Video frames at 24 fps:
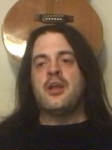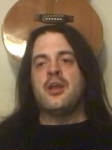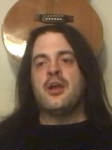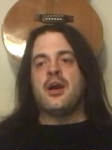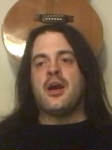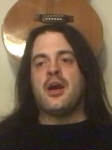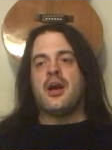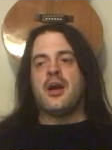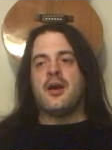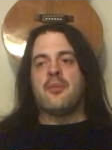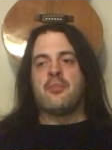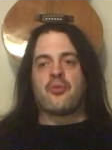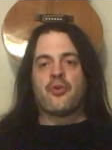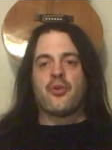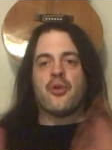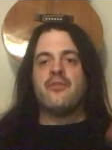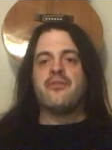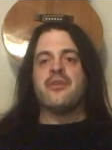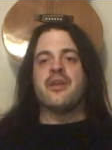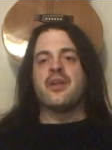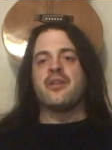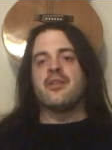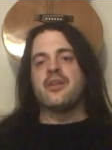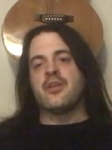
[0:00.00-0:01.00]
uh,
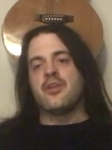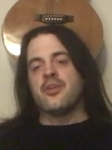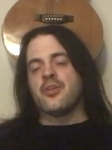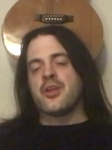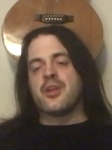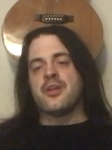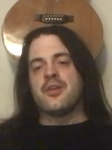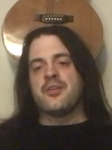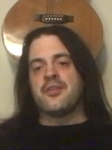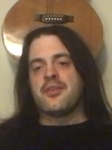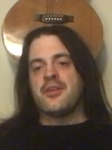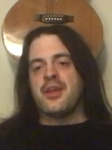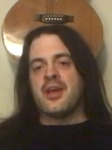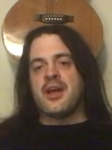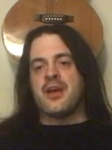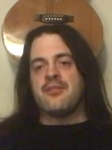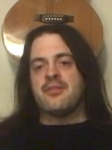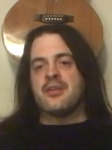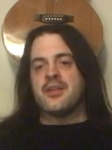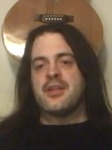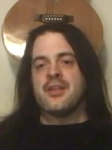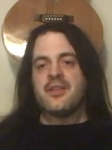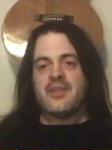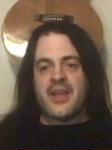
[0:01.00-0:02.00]
proving that you're guilty of
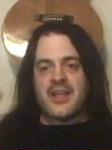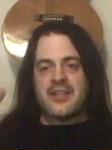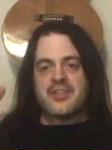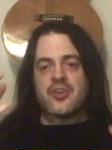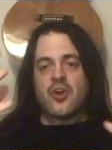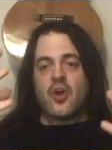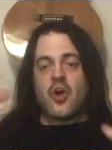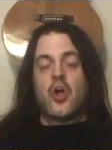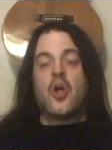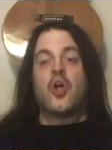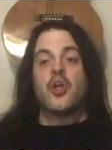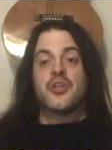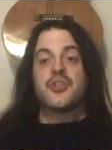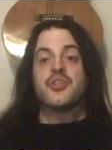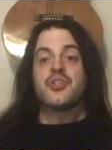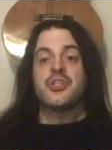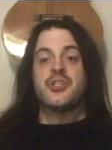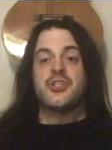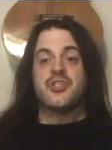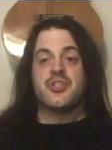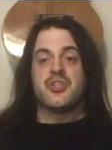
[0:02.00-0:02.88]
it. That's all she's